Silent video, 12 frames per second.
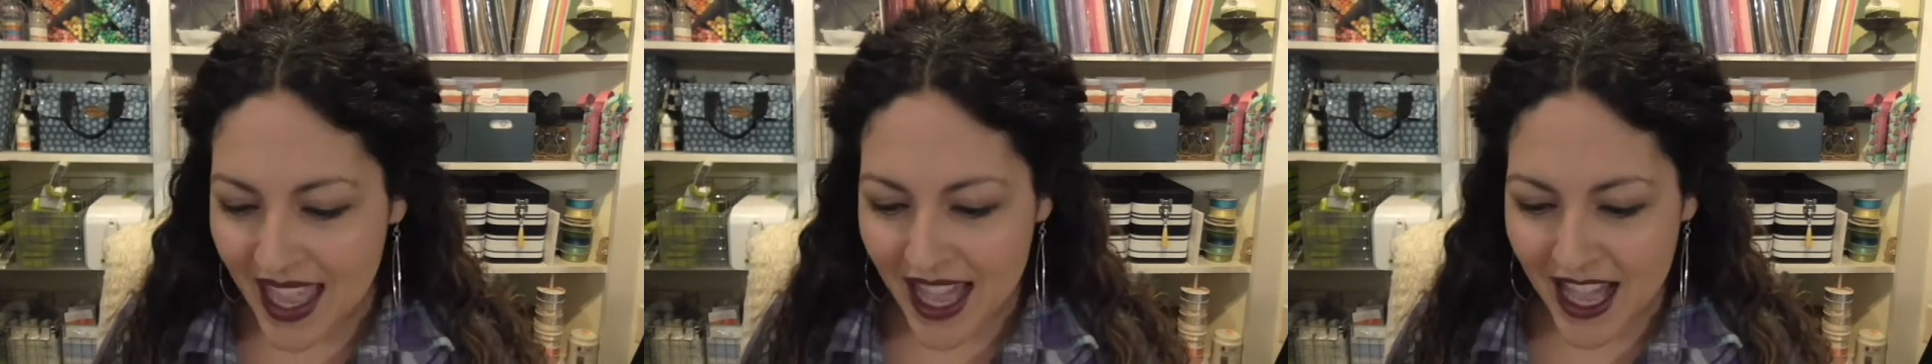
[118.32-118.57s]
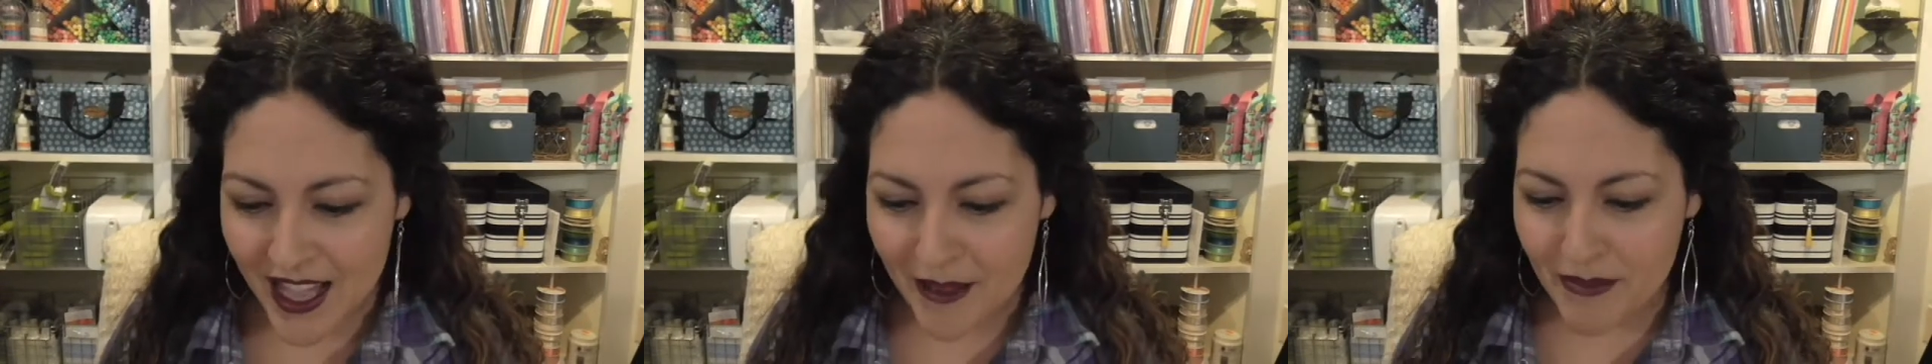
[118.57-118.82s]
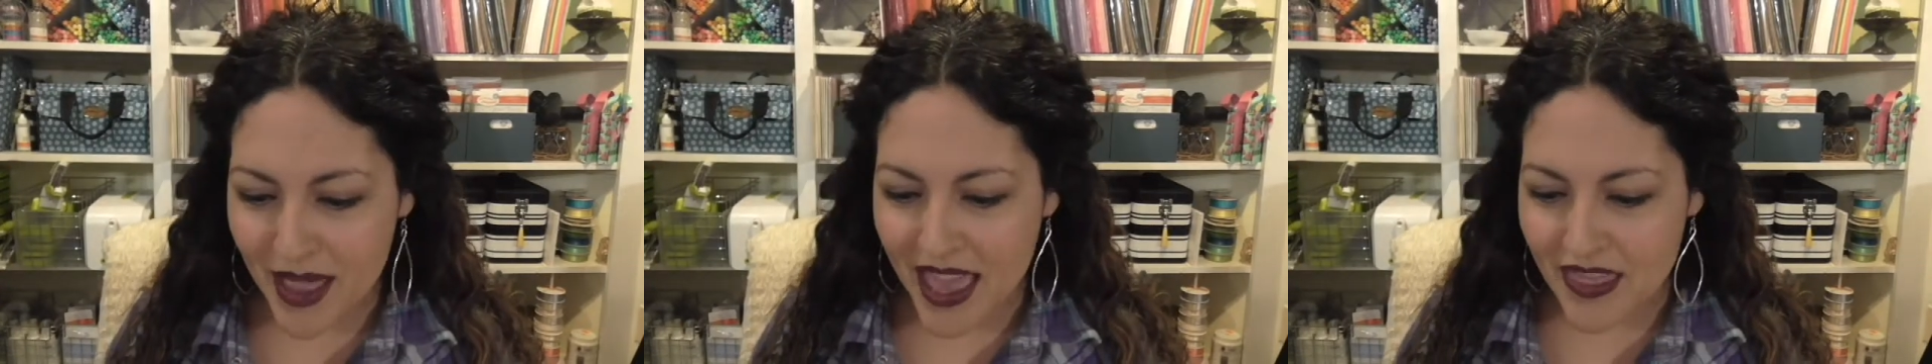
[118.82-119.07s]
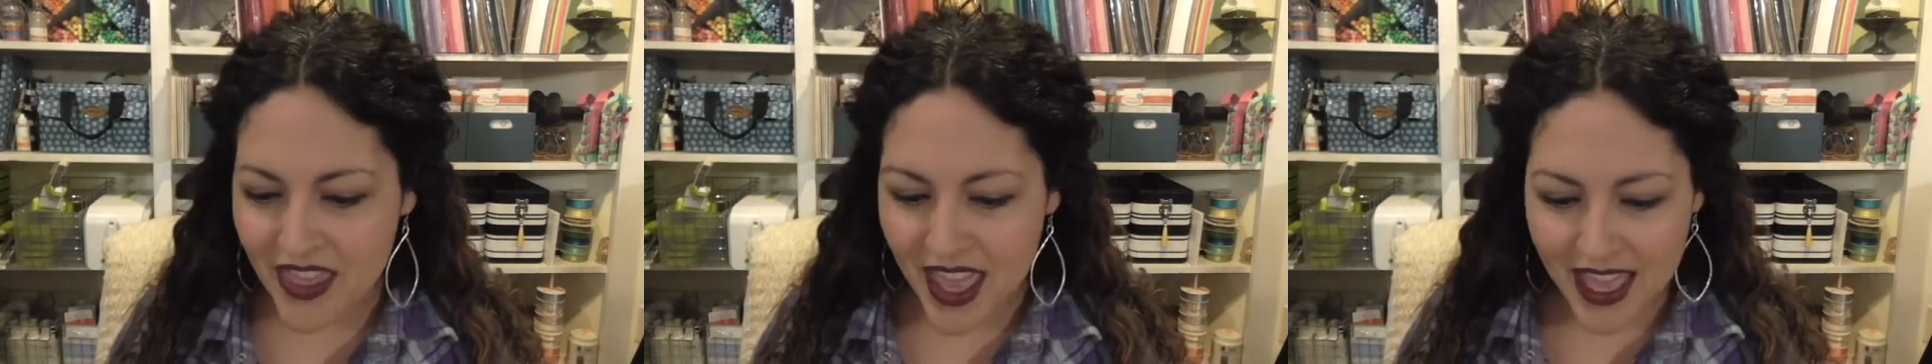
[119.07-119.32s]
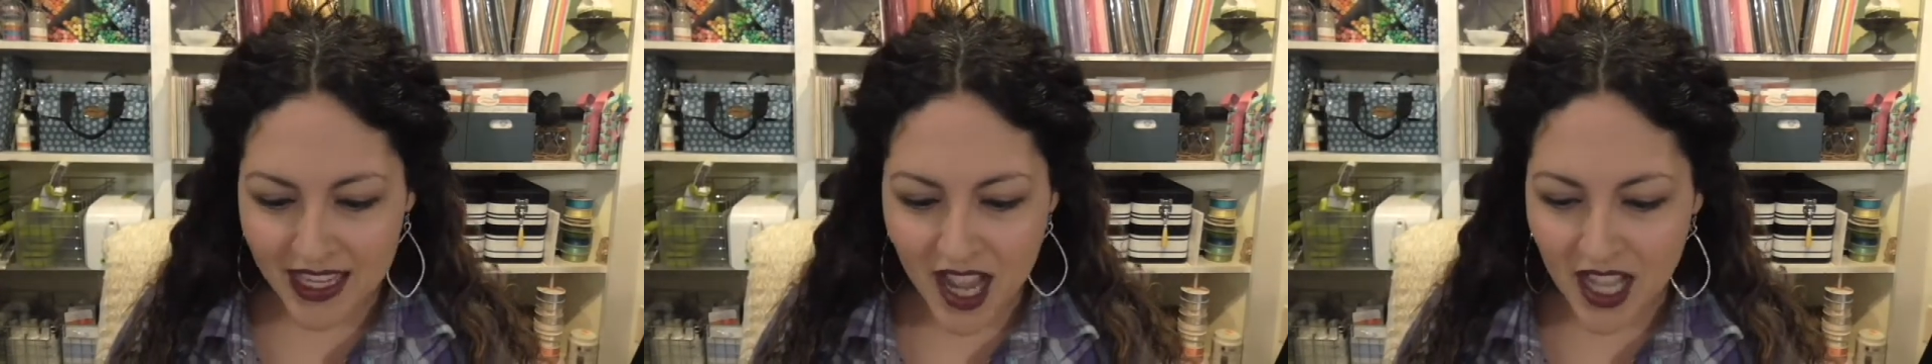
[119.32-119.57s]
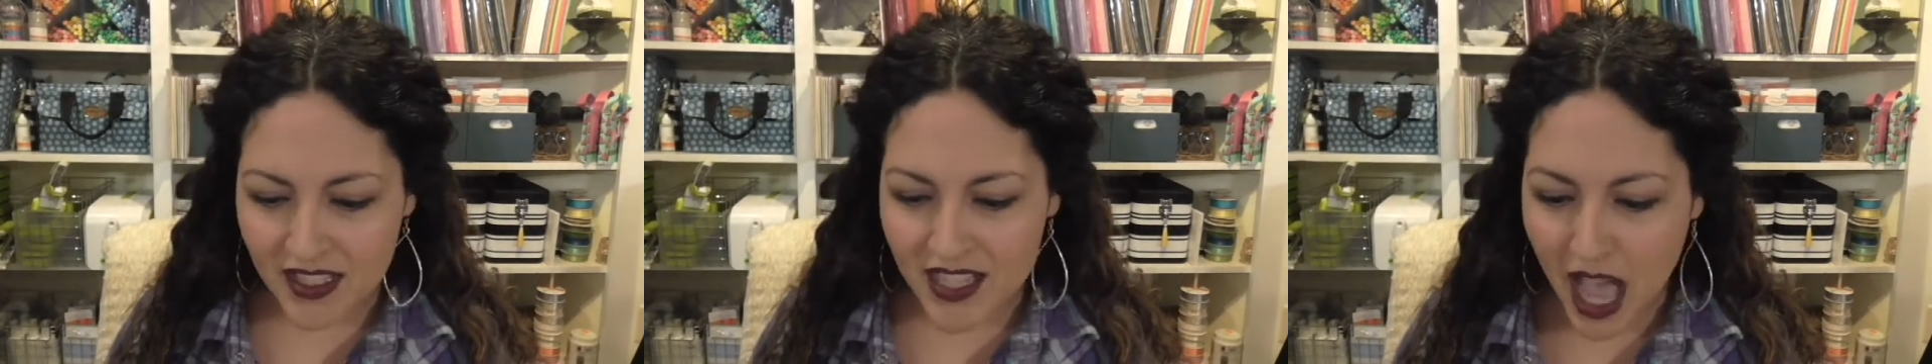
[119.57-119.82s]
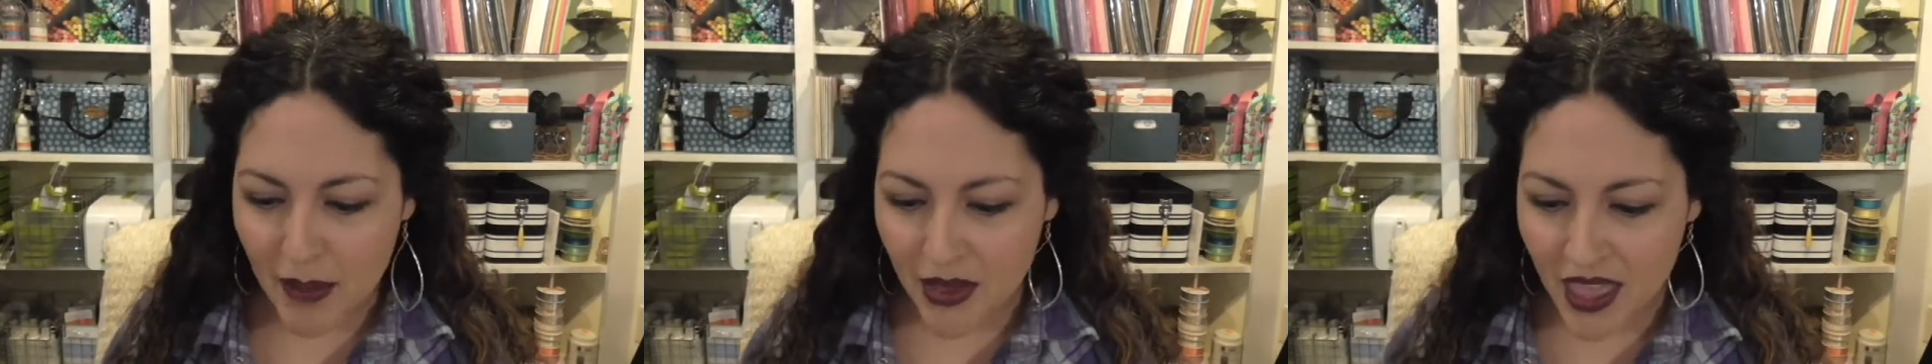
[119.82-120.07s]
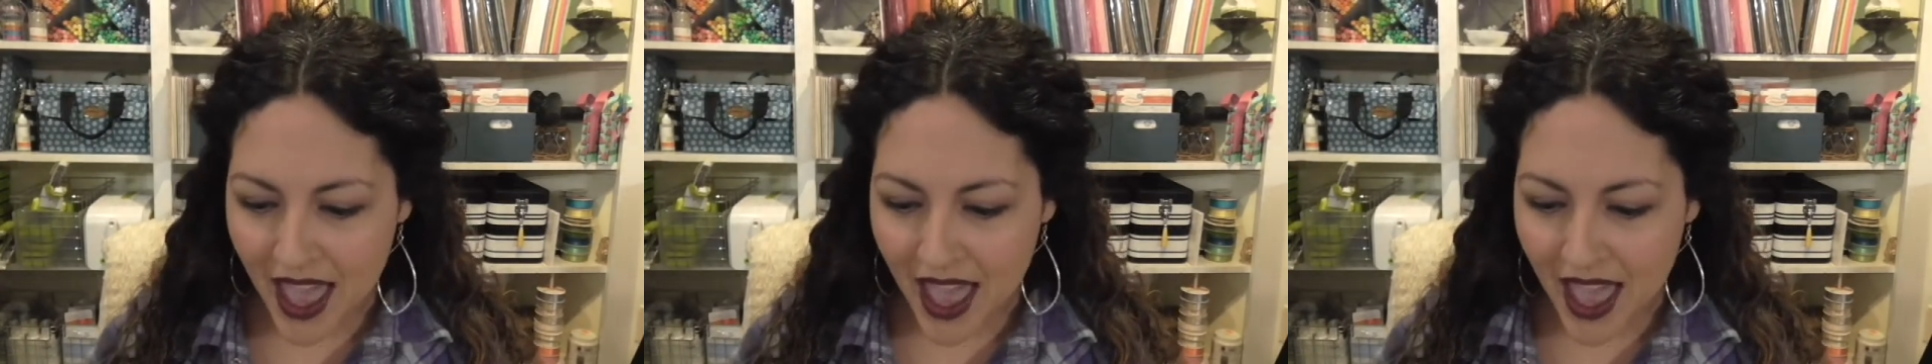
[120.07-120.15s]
And then on top of